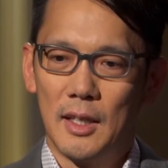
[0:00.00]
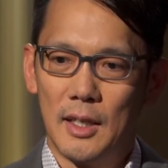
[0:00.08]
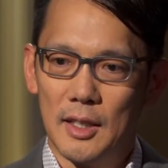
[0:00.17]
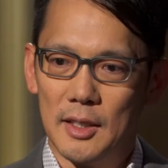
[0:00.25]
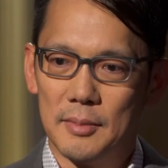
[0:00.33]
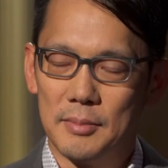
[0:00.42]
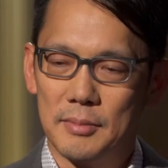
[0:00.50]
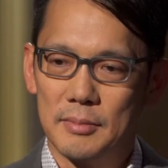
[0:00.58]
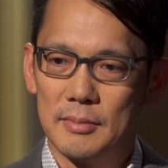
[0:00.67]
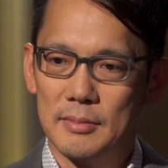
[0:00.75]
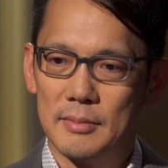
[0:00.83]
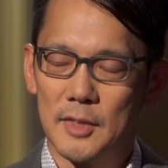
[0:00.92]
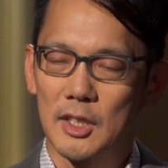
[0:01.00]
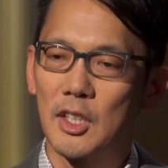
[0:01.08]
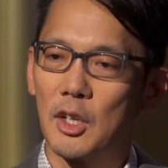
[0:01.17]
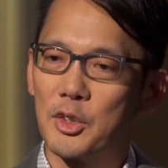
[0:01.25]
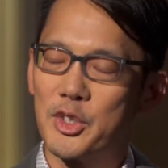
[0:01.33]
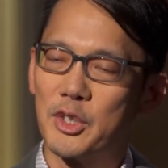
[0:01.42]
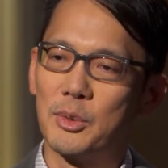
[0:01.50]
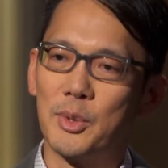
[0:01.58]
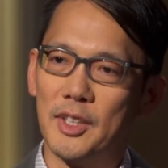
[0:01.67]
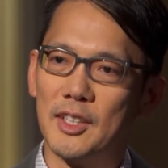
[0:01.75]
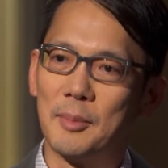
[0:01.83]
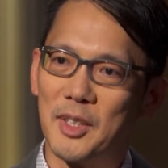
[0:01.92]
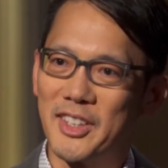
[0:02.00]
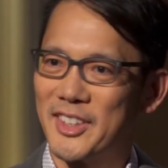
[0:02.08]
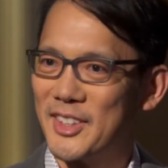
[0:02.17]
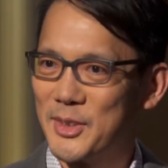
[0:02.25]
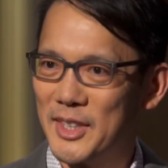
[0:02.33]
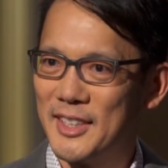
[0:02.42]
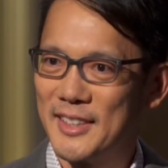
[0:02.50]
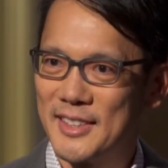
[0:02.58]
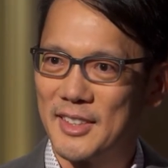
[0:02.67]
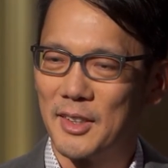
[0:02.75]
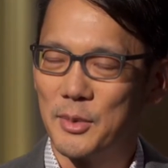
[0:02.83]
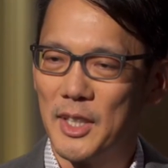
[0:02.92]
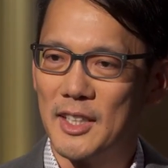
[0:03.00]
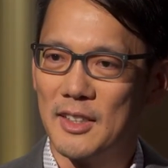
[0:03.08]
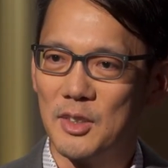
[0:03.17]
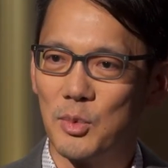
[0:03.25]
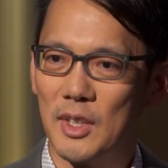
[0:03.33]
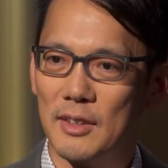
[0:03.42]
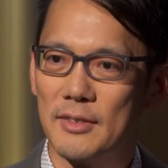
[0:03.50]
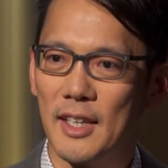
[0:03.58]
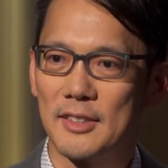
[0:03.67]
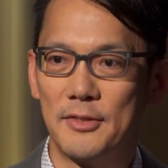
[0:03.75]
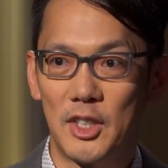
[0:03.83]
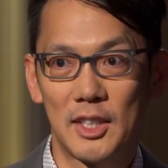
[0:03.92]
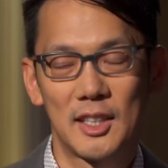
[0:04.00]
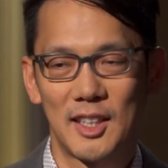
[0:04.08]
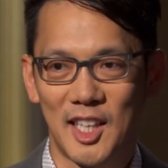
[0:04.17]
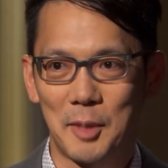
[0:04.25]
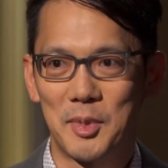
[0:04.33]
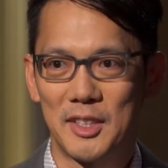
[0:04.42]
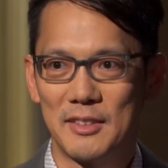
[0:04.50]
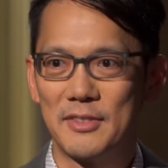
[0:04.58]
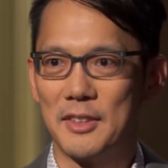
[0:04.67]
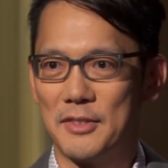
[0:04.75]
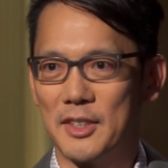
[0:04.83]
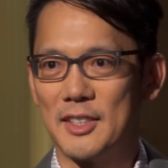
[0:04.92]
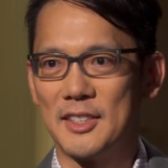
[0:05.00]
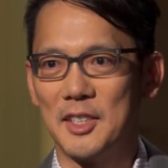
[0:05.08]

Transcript: Um, the culture within American Greetings already is one that's very collaborative and very